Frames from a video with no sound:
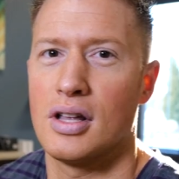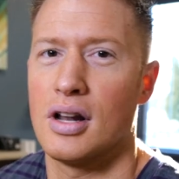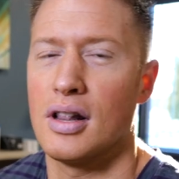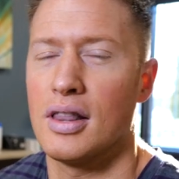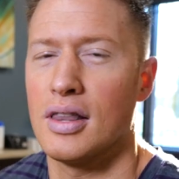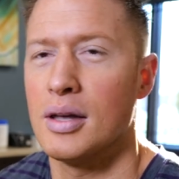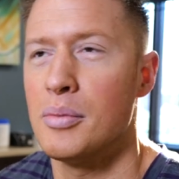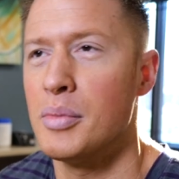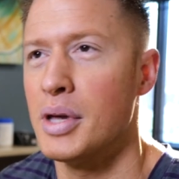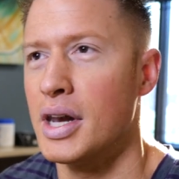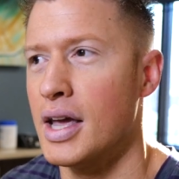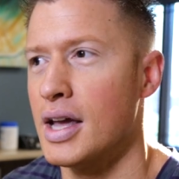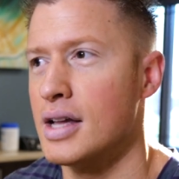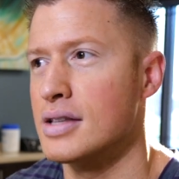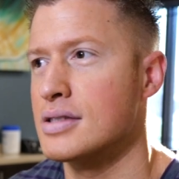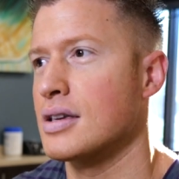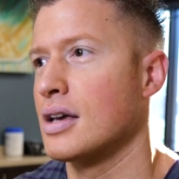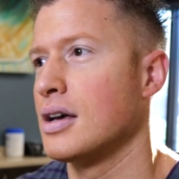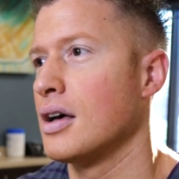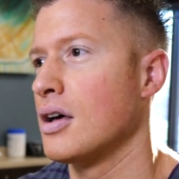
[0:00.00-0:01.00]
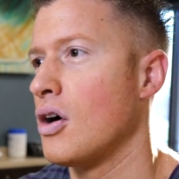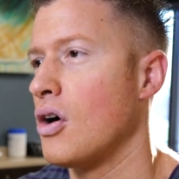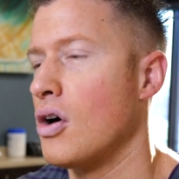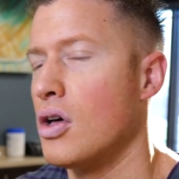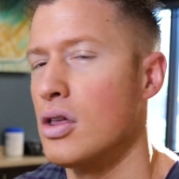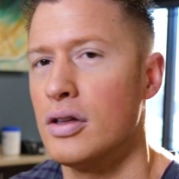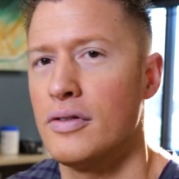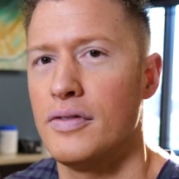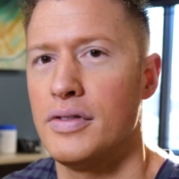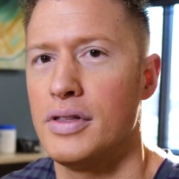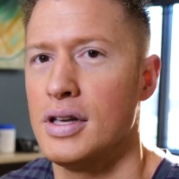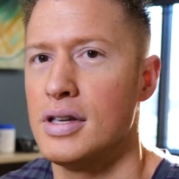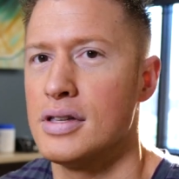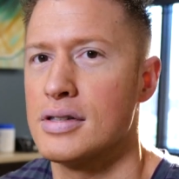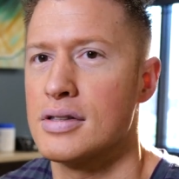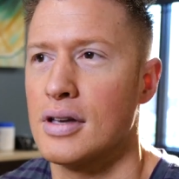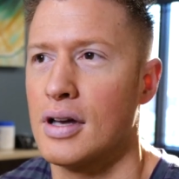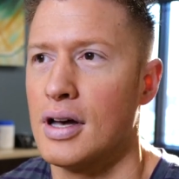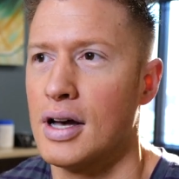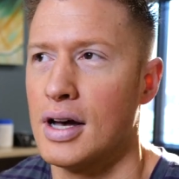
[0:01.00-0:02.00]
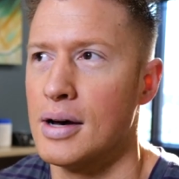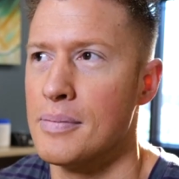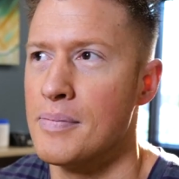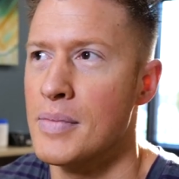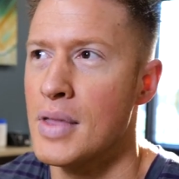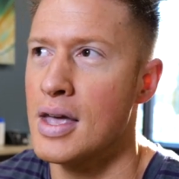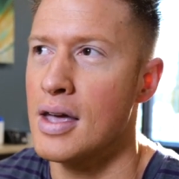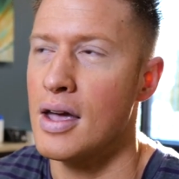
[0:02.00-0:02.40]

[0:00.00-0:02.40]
that eliminates all of these uh,